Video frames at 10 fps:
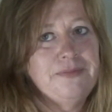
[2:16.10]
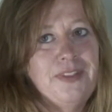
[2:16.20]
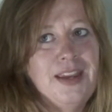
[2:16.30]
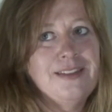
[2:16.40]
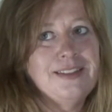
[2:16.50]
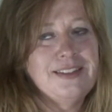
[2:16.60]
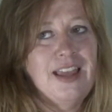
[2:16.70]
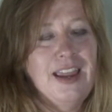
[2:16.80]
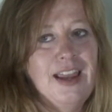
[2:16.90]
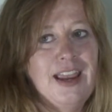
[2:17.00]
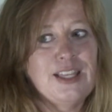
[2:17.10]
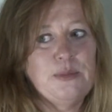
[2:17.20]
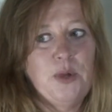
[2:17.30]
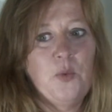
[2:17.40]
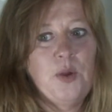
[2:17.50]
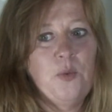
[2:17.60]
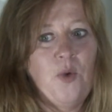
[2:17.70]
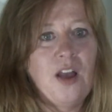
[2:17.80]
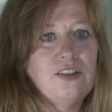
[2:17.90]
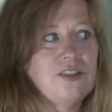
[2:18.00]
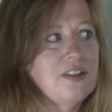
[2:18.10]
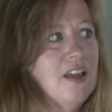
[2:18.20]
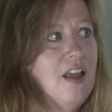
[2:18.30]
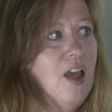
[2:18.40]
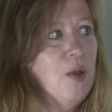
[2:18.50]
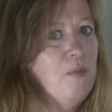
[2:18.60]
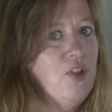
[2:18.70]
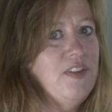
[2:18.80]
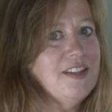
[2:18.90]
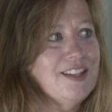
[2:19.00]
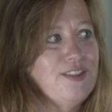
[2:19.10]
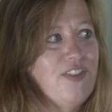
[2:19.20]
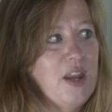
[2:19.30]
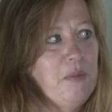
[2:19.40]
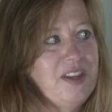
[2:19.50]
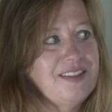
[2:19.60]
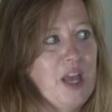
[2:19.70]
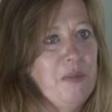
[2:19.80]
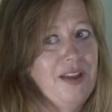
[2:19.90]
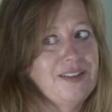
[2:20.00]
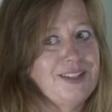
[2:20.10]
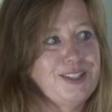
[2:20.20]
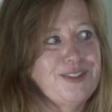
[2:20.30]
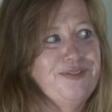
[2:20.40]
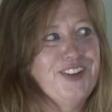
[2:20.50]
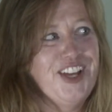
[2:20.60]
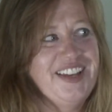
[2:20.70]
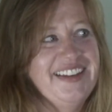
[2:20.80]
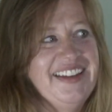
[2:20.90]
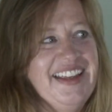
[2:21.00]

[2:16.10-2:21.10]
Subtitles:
thing to say, I guess, but we watch movies as families now because it's fun.